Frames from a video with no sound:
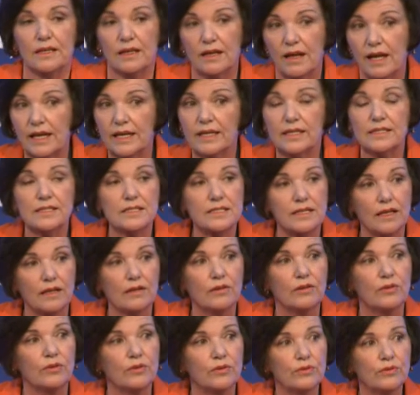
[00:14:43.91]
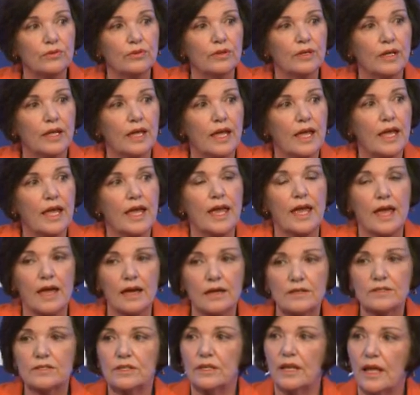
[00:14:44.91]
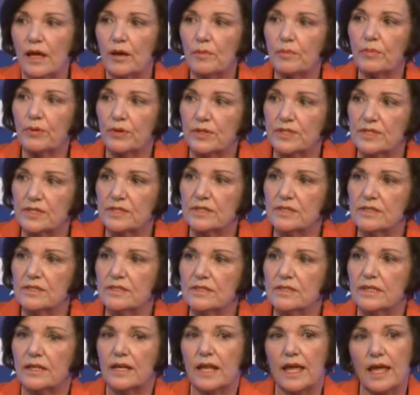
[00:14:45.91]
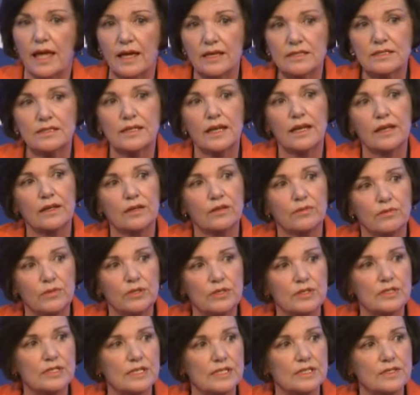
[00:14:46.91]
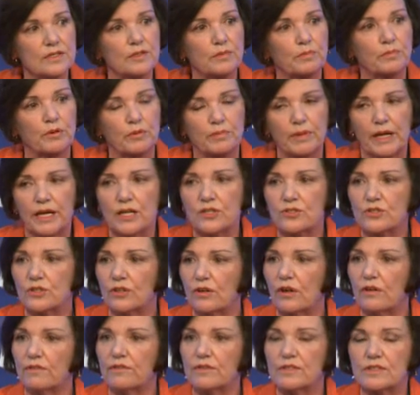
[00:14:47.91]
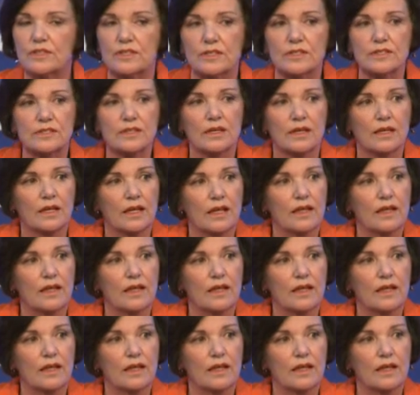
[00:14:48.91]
I can tell you, out in our prisons and out in our communities, the probation officers